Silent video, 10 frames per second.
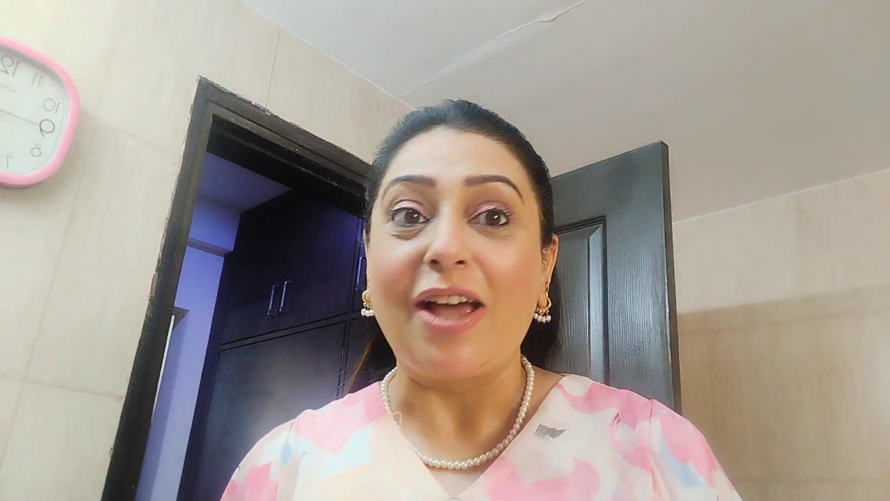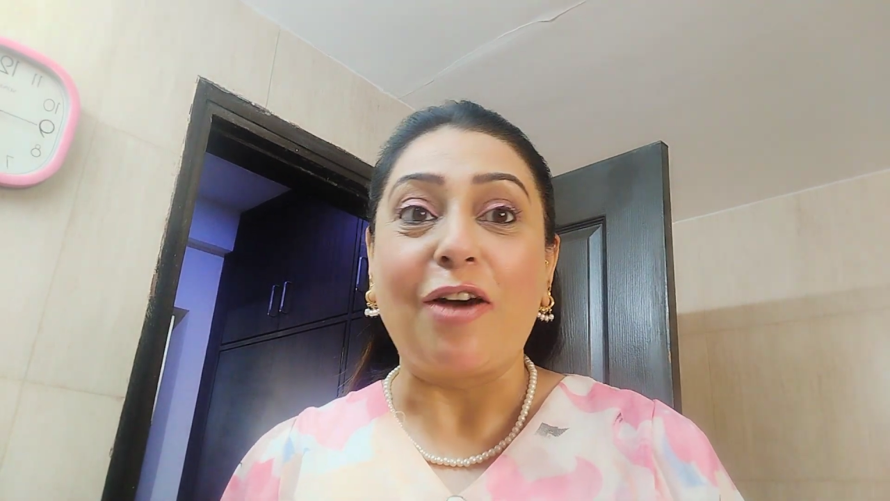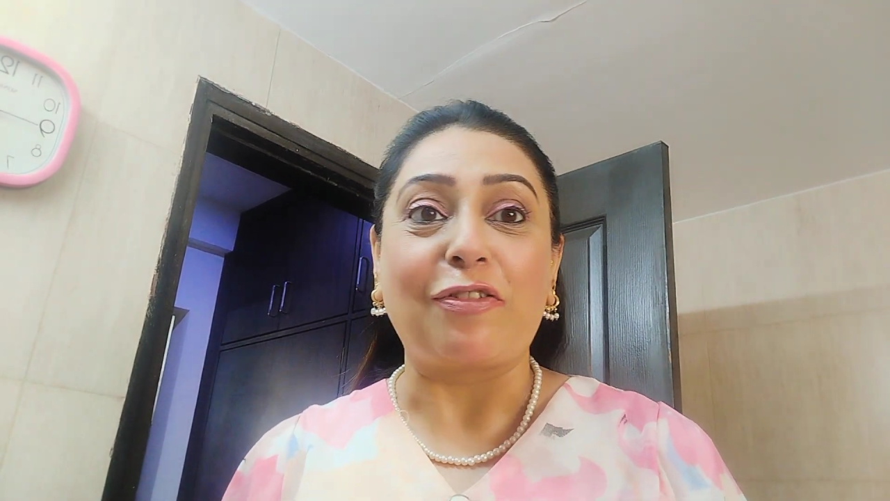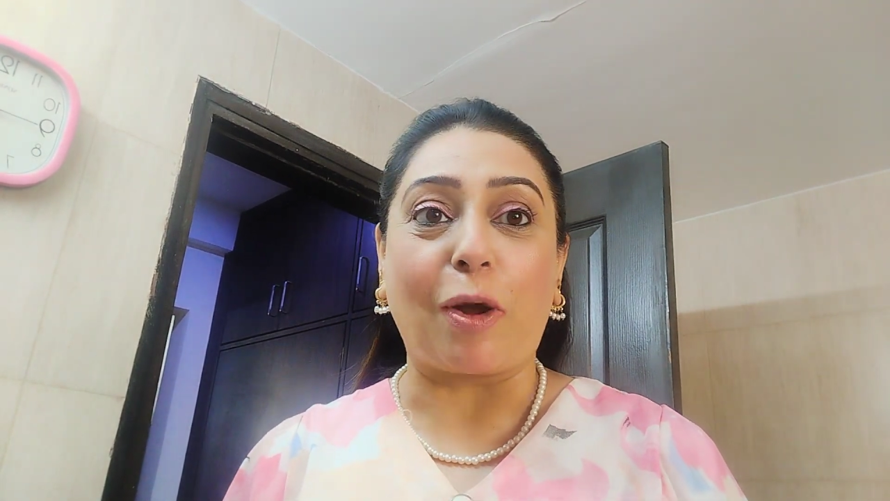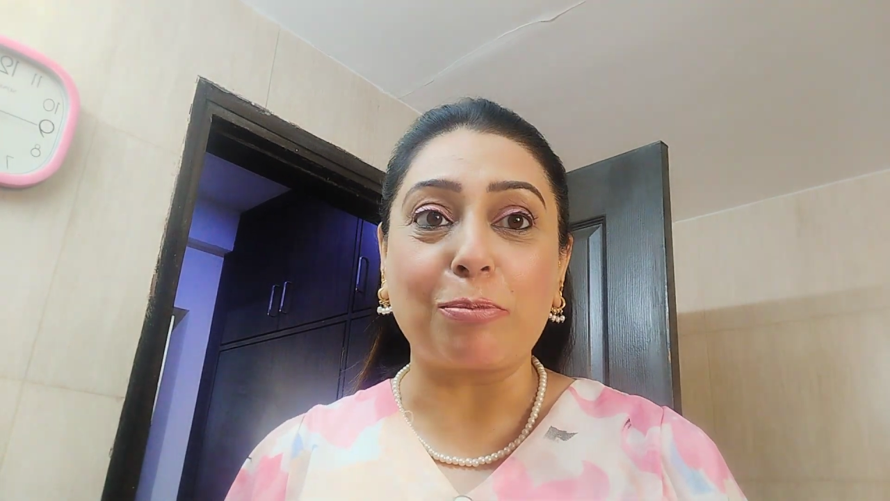
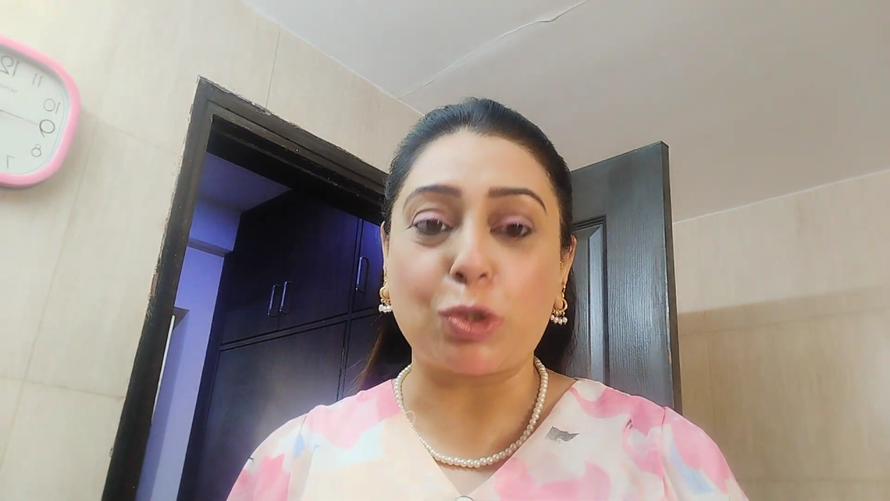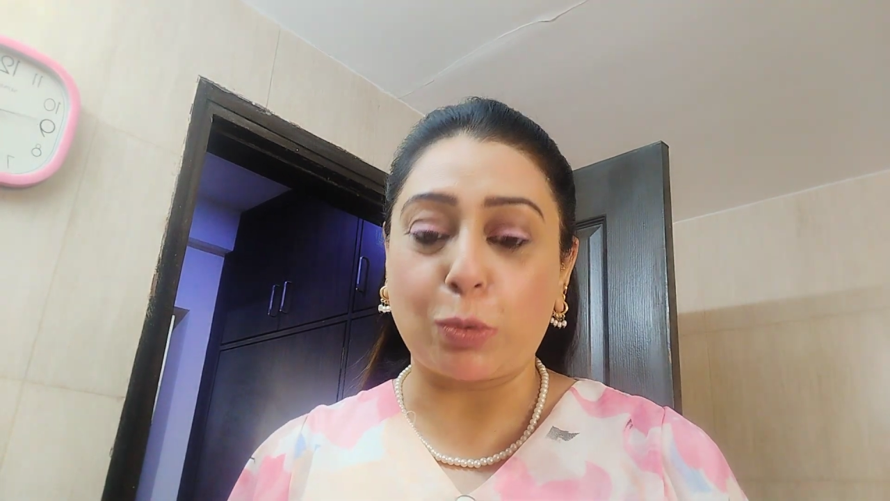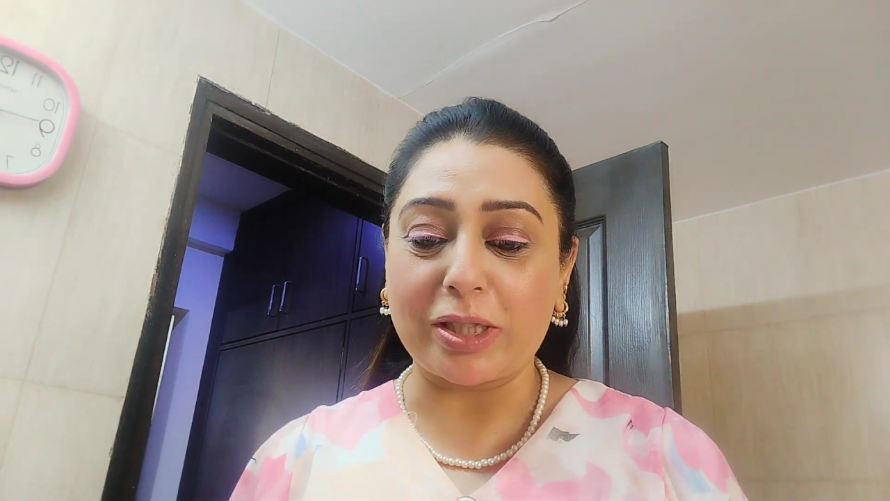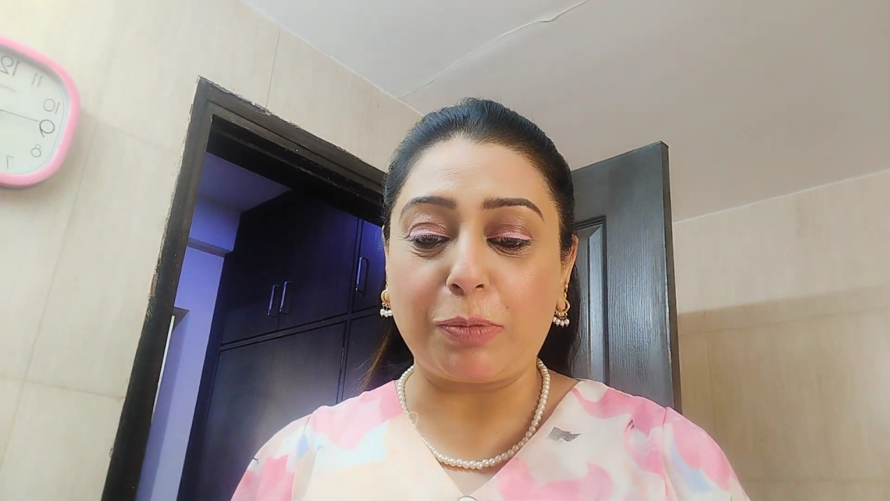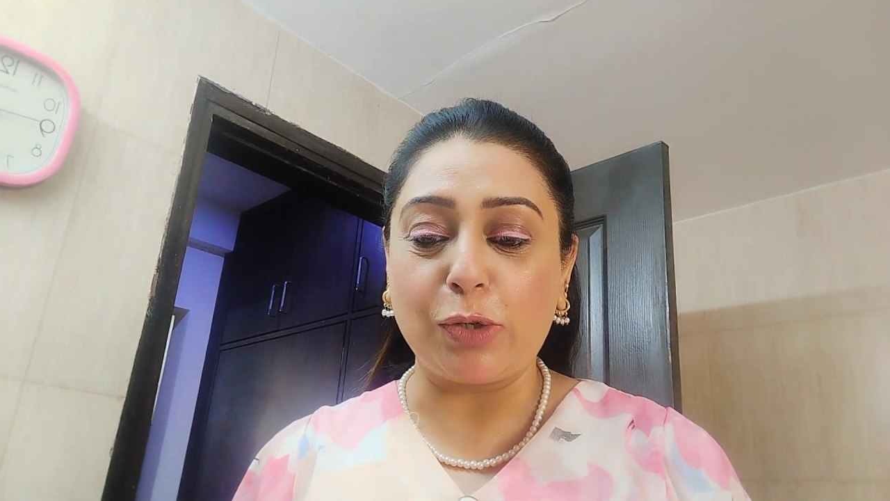from Swiss
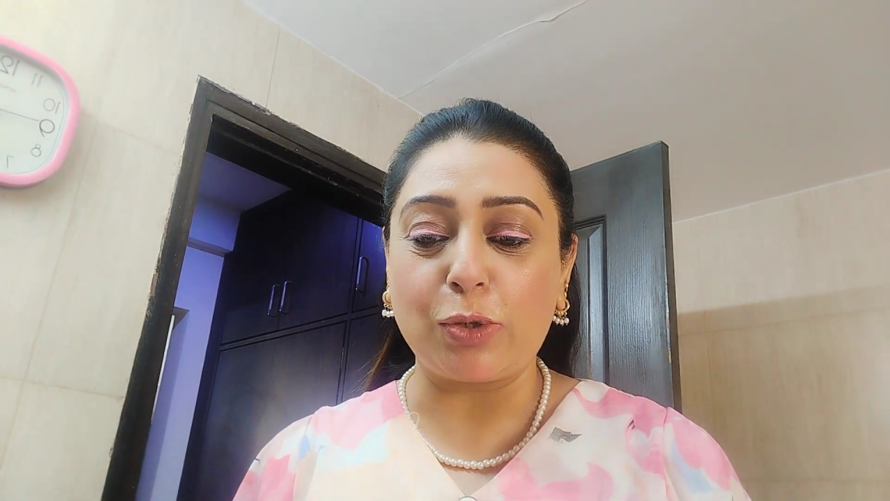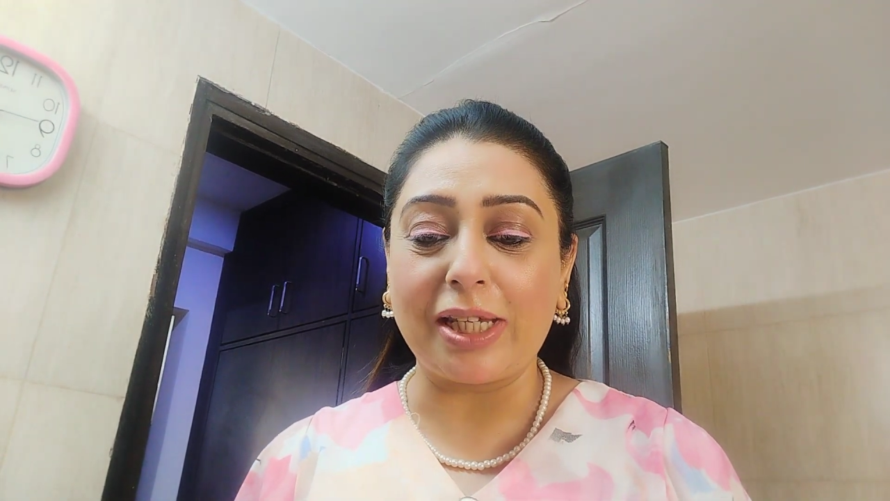Beauty.